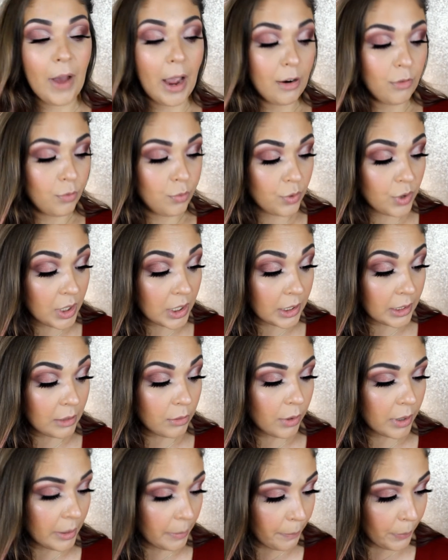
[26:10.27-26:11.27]
I really
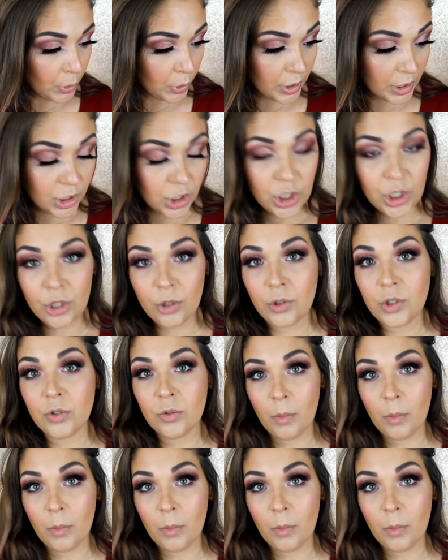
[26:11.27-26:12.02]
want to put it to use,